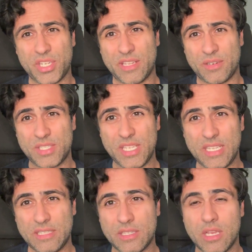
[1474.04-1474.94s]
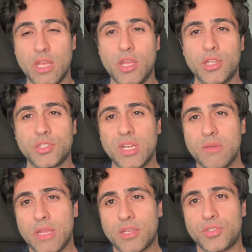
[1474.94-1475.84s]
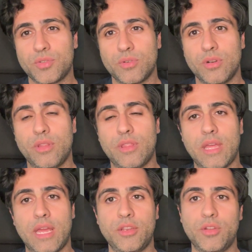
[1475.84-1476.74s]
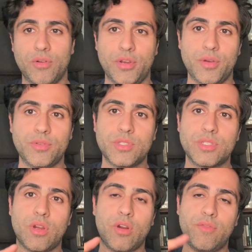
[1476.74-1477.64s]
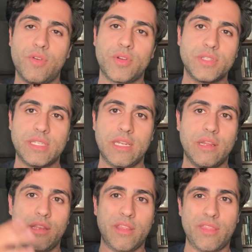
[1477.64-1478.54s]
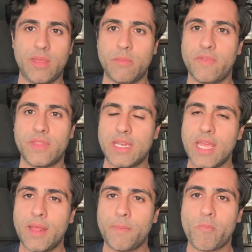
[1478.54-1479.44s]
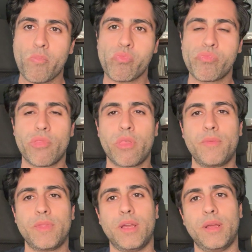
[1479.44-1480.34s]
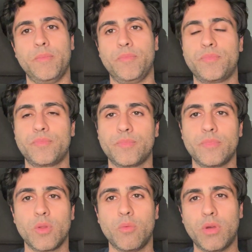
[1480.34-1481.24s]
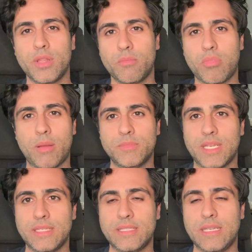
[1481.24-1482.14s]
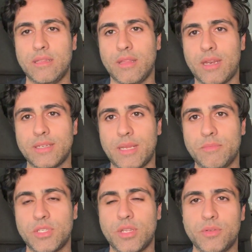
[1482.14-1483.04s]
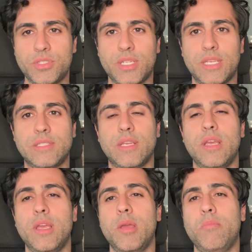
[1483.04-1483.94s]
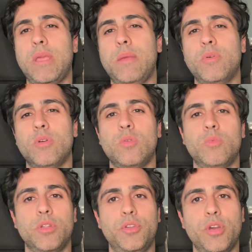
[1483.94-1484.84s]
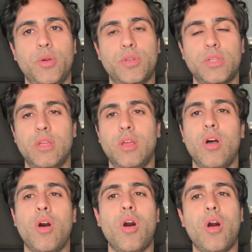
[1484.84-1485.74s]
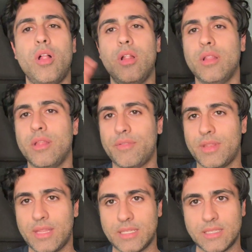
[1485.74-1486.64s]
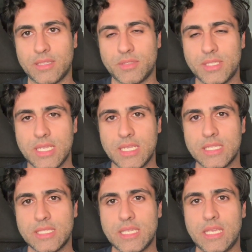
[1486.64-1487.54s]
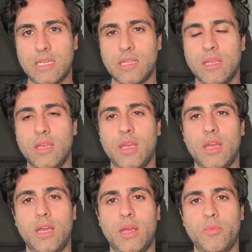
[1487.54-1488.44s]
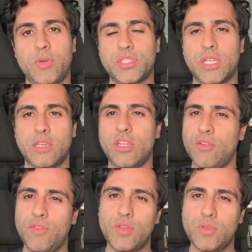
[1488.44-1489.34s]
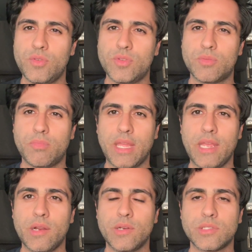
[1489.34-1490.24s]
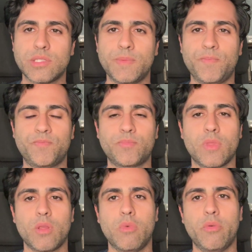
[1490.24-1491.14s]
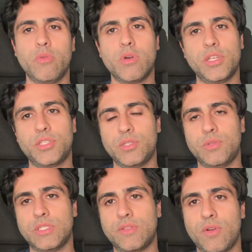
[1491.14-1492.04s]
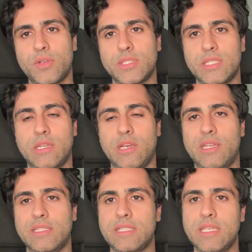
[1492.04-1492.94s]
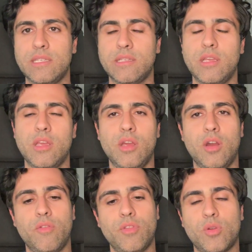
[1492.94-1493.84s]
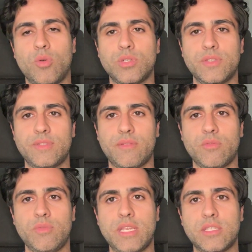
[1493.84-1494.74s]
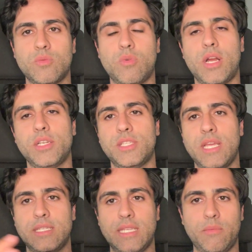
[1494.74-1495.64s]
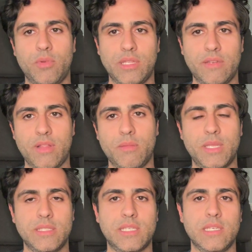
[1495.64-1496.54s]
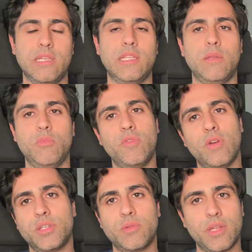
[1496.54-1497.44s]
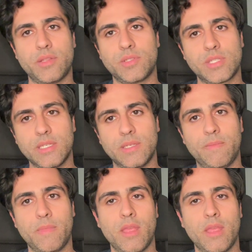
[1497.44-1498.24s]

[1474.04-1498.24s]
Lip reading: their scenes, try to make sure that your notes are focused in on the theme of the day. One of the problems I see a lot of times in coaching is people will note all of the things that they're seeing in the scene, which can confuse players. What we want to do is focus in on a skill over the course of several weeks, watch that team really develop that skill, and then move on to another skill.